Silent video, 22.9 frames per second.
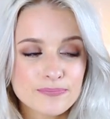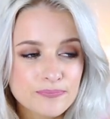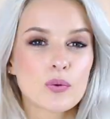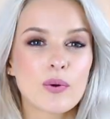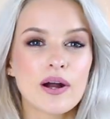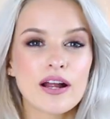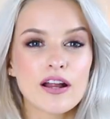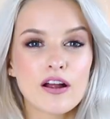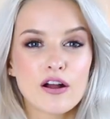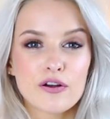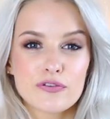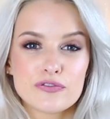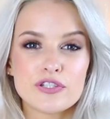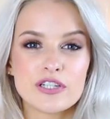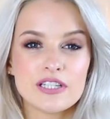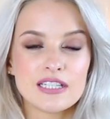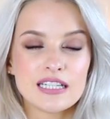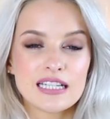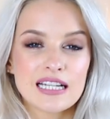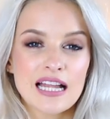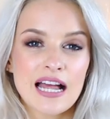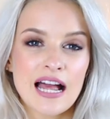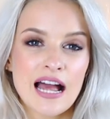Quite
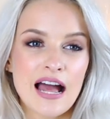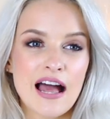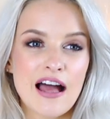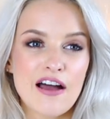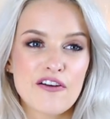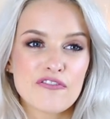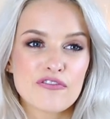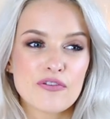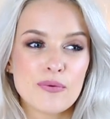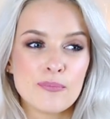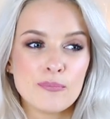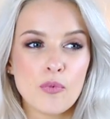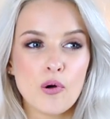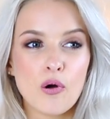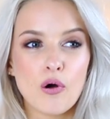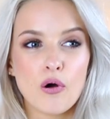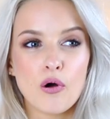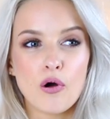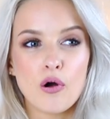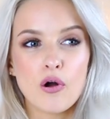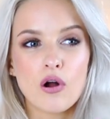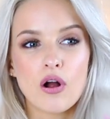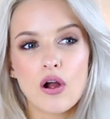often they'll have
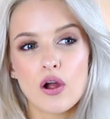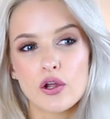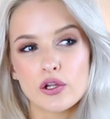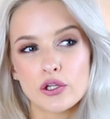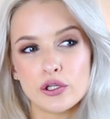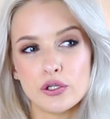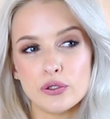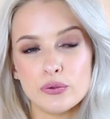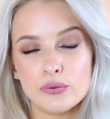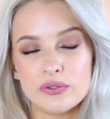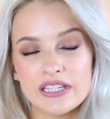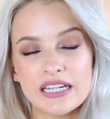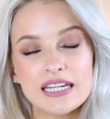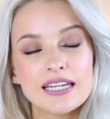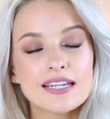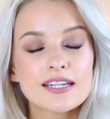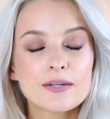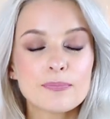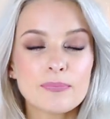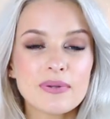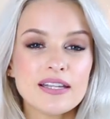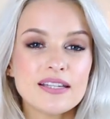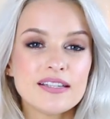more
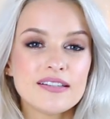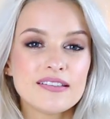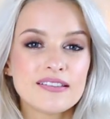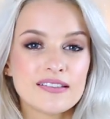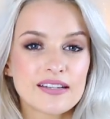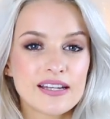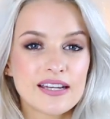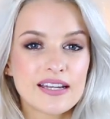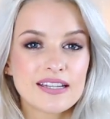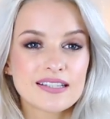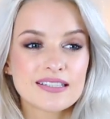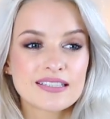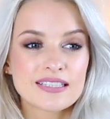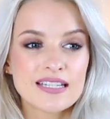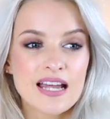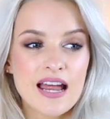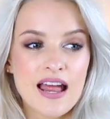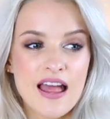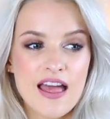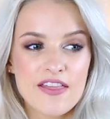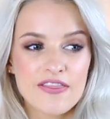unique pieces,